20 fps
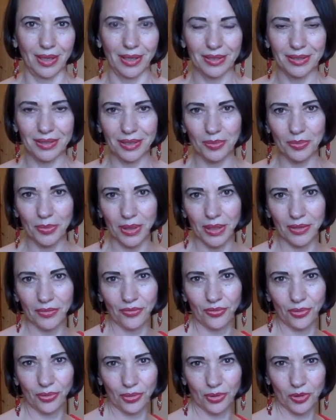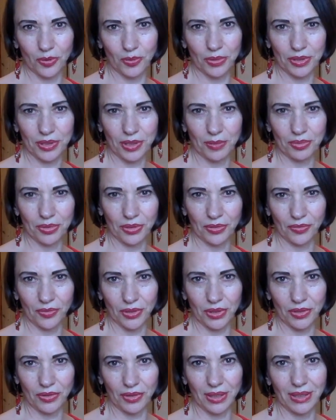that my first perception
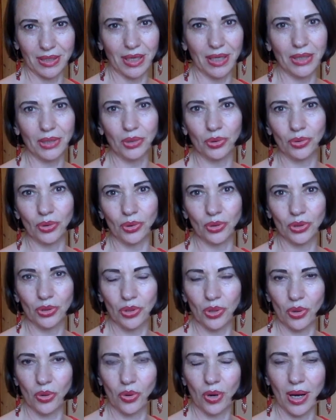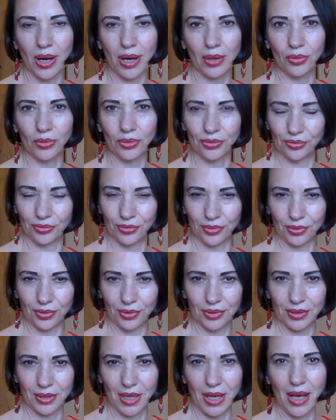was right. I do not know how it
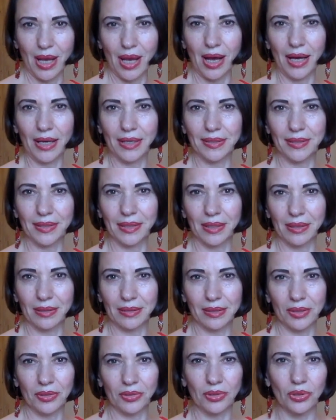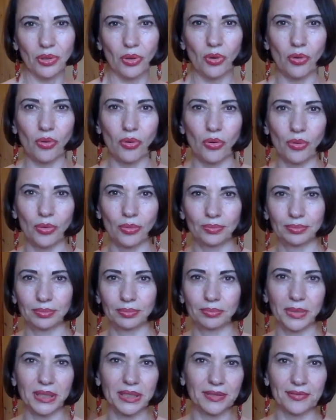works. I think there is no
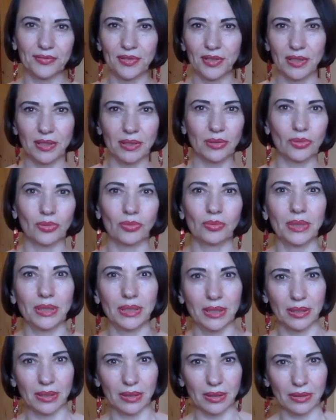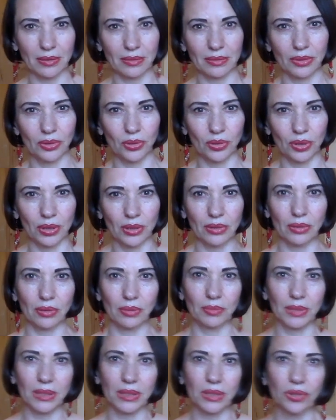metaphysics or mystic to it, or
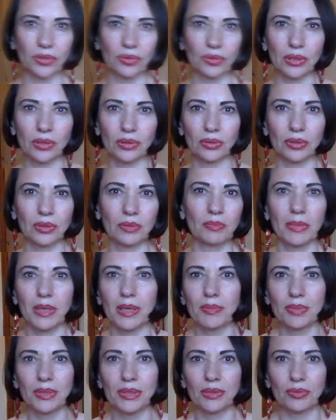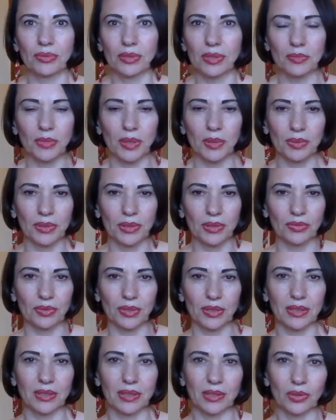mystery to it. Maybe there is, maybe there
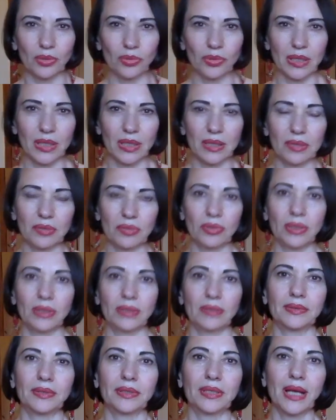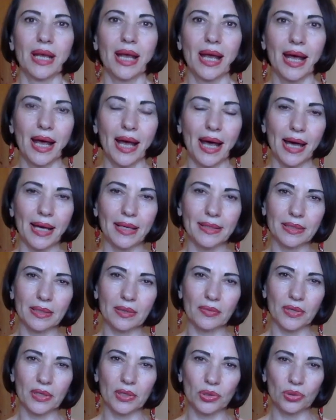isn't. I don't think it's relevant. I think
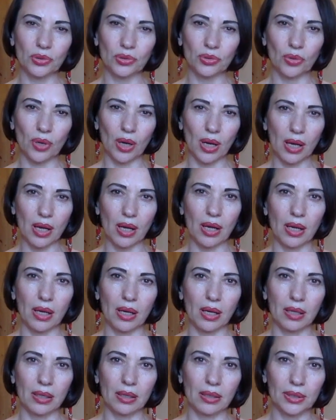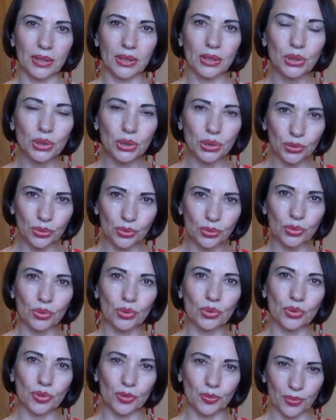when you are attuned
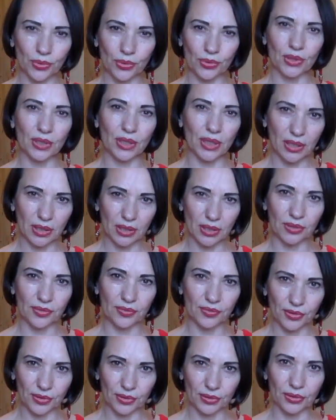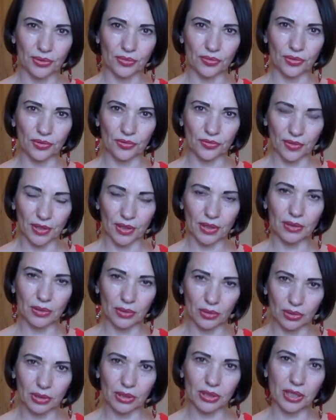to the person energy field for a very
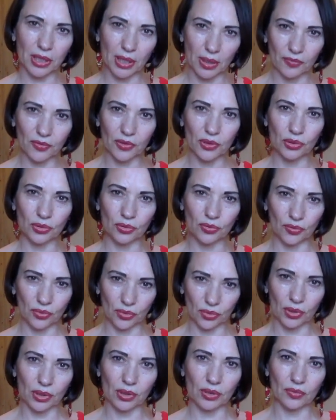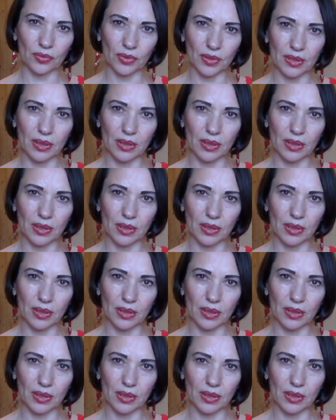long time, when you're working with